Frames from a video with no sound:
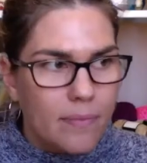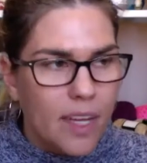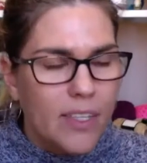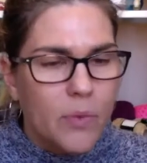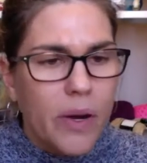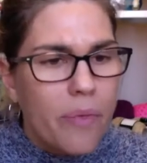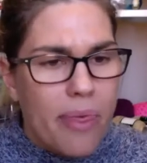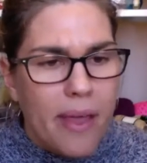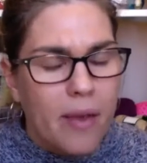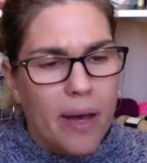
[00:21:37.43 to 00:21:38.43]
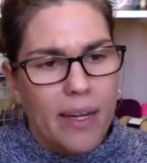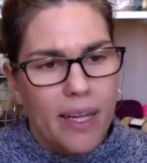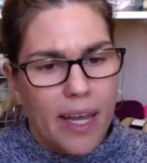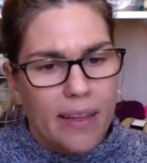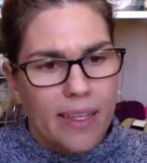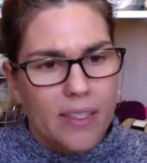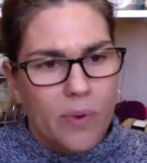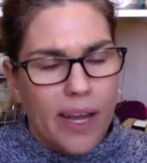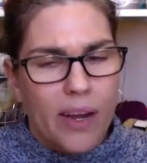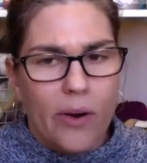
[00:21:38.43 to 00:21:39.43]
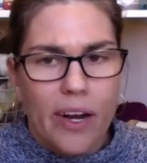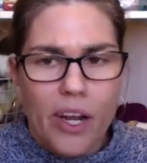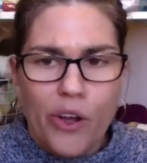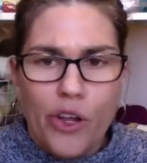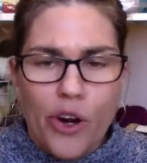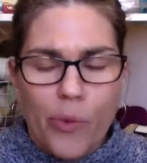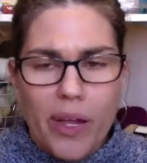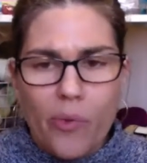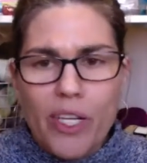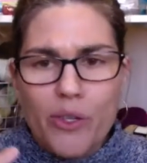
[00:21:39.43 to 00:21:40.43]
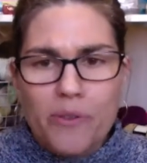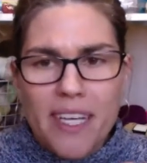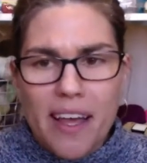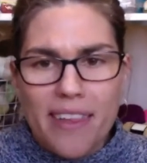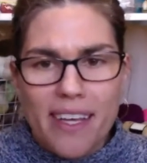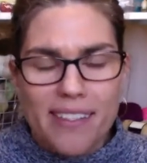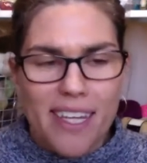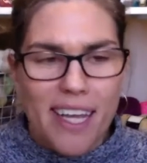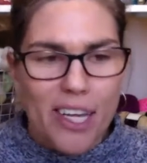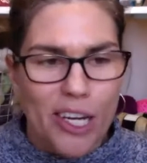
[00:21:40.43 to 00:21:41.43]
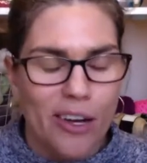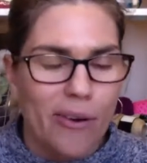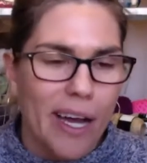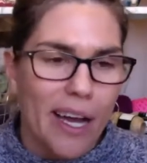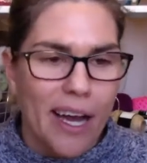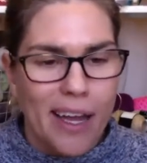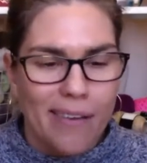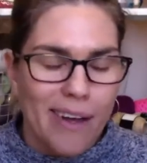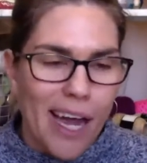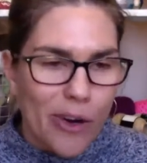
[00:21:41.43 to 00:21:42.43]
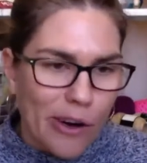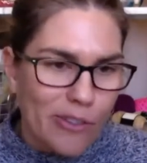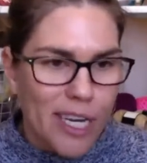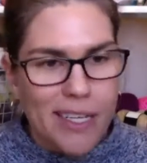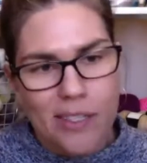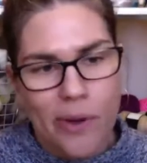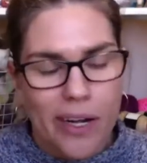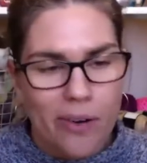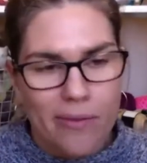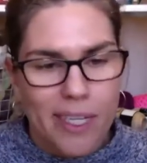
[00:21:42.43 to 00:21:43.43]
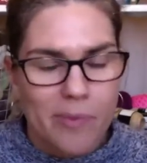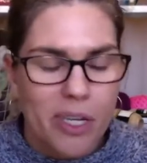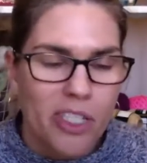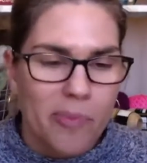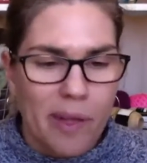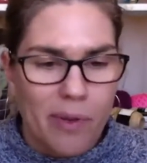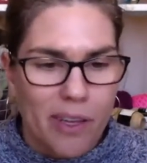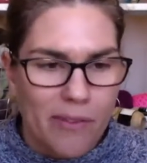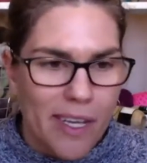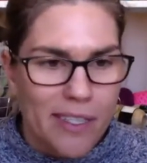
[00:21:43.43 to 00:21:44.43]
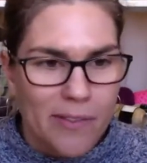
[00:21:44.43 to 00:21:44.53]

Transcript: because we don't think about it like this way. Or, you know, we do say things like, you know, I crochet, so I don't, because punching people in the face.